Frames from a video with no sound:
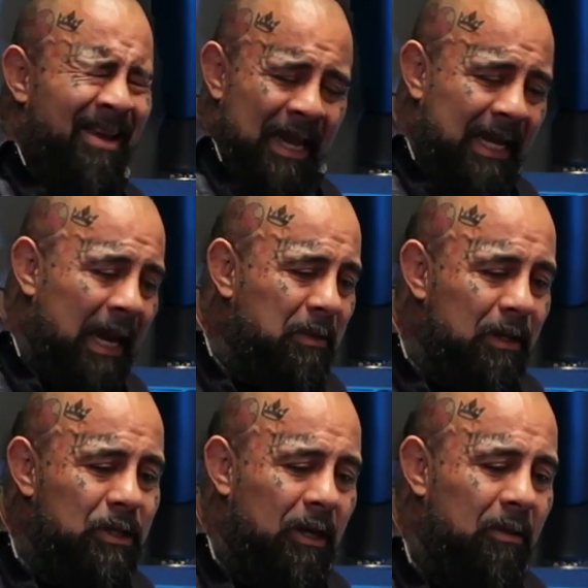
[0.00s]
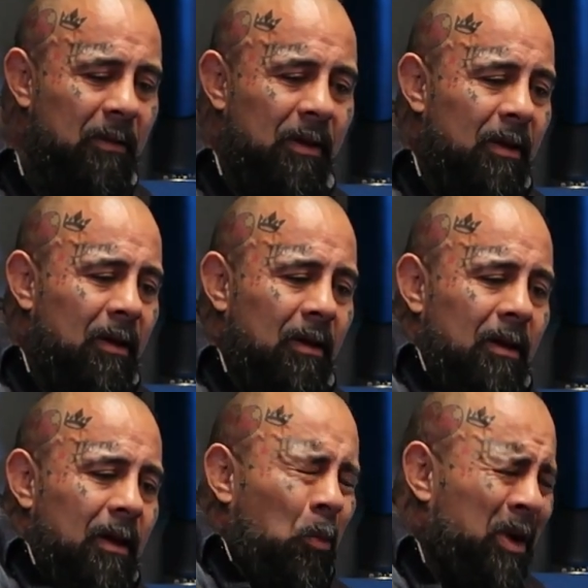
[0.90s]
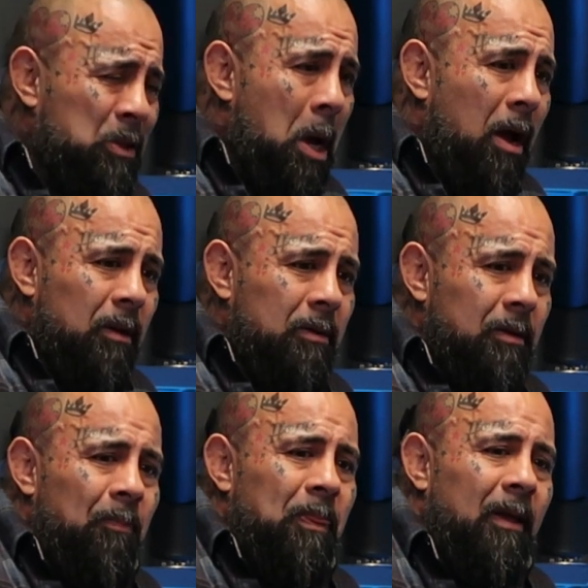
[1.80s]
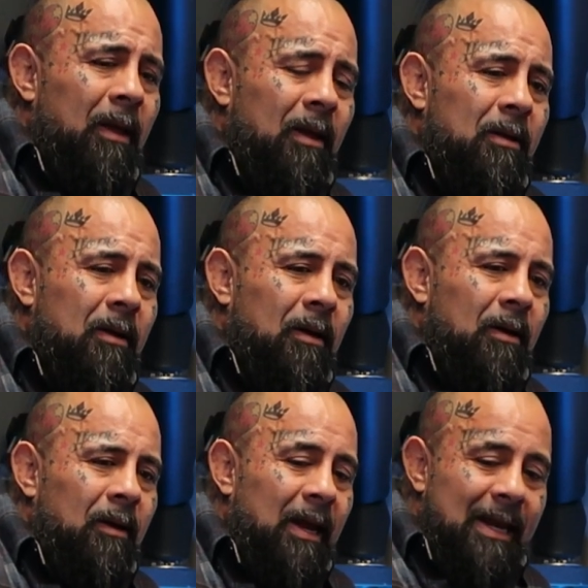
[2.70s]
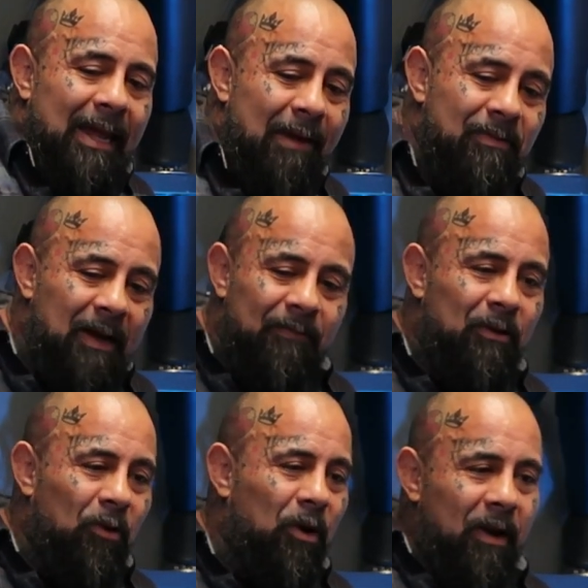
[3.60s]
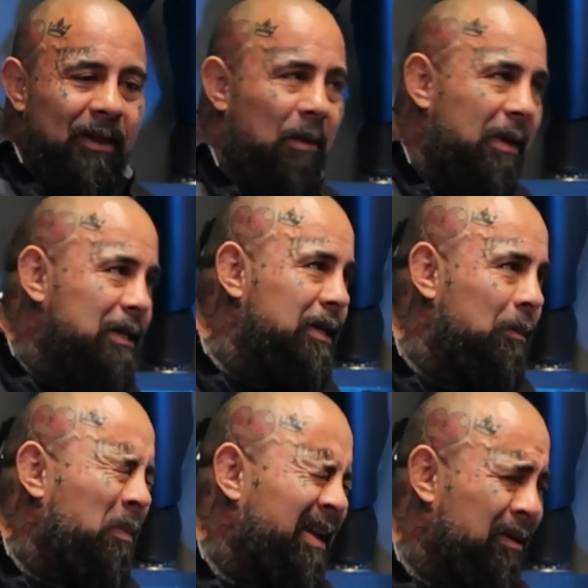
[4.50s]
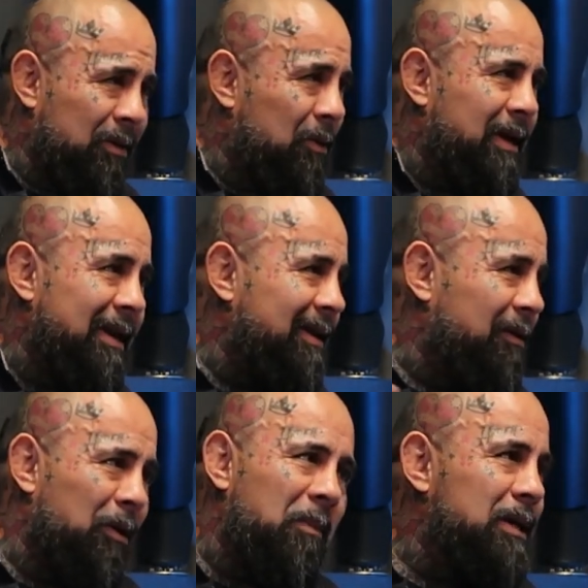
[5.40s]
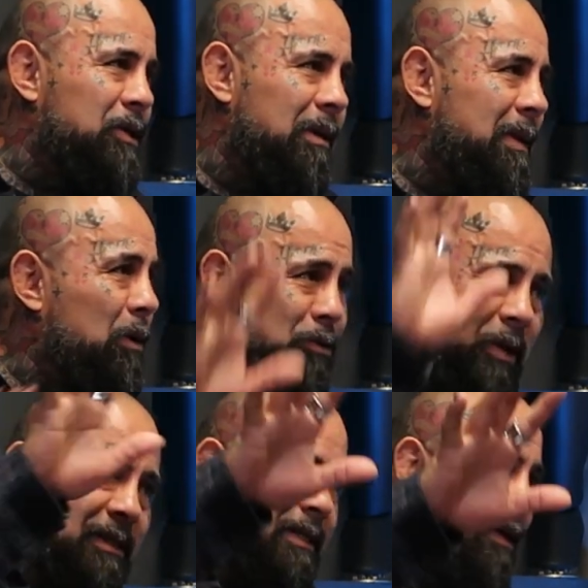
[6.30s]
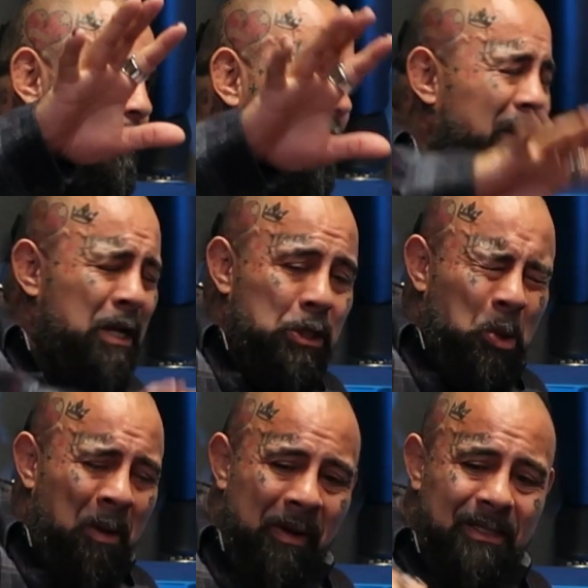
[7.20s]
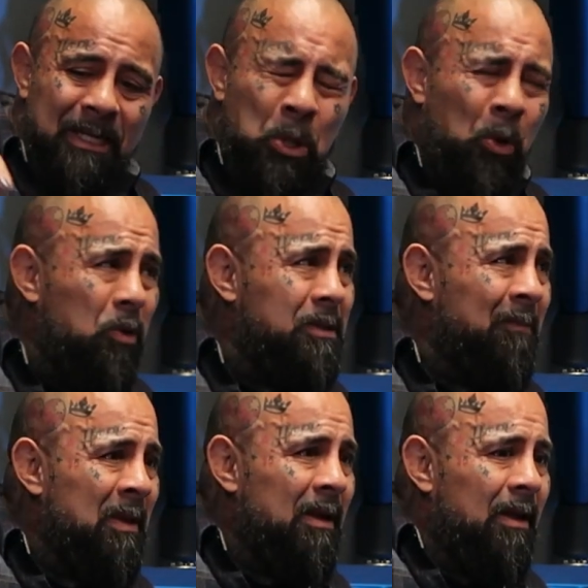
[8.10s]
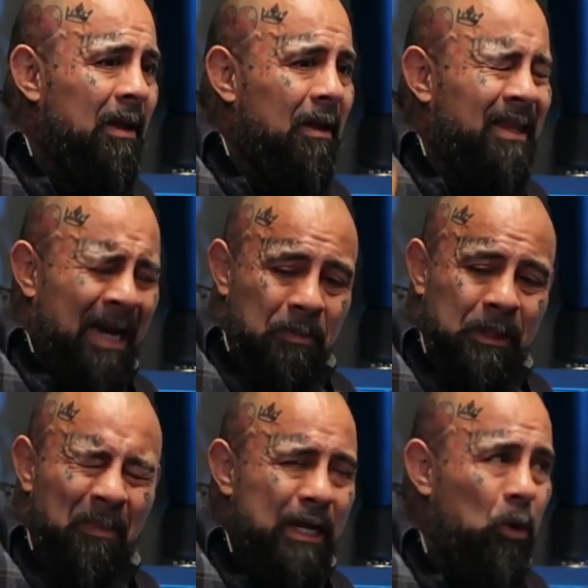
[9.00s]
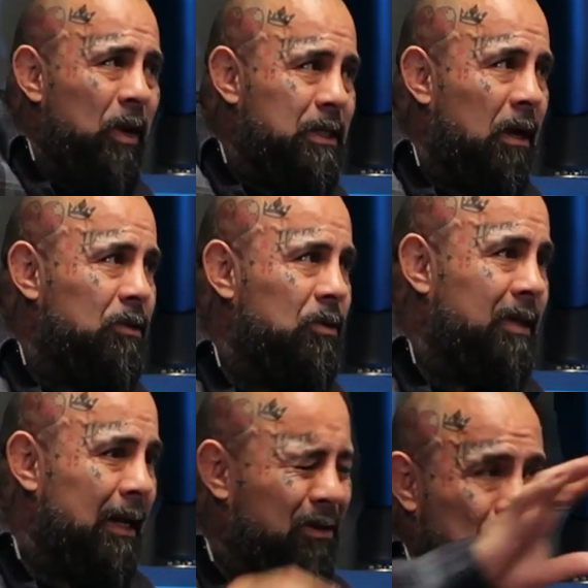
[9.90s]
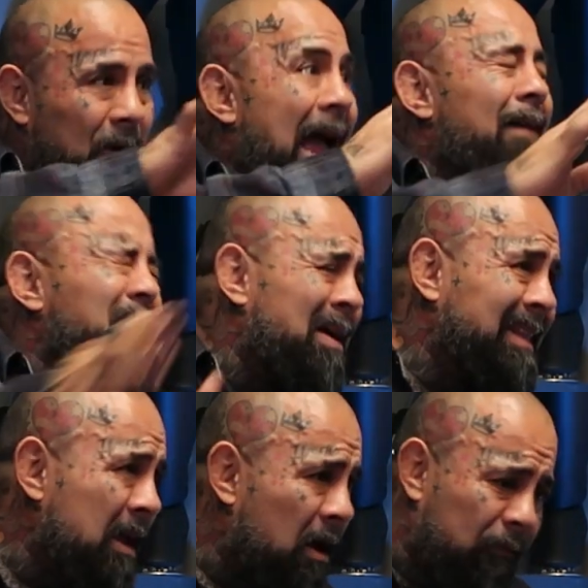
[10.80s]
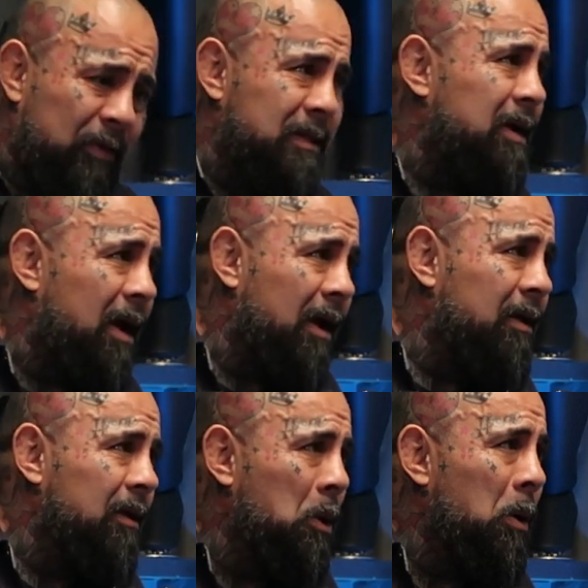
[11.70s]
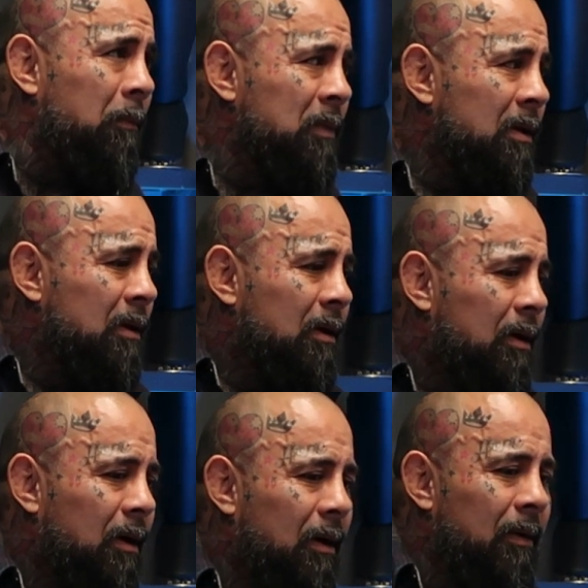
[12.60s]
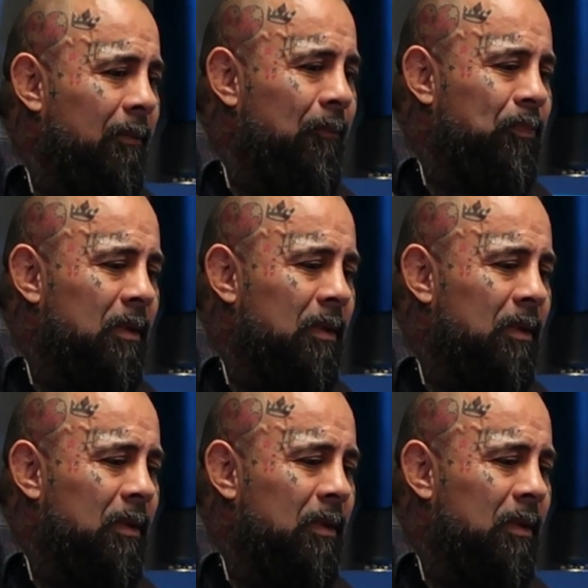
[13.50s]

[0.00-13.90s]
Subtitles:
He came to the gym, and we talked. And he gave his life to the Lord right there at my gym. He didn't go to my gym. He go trains at another gym. He just showed up because he knows that I'm somebody he could reach out to. And I took half of my day off for this guy, you know? Mm-hmm.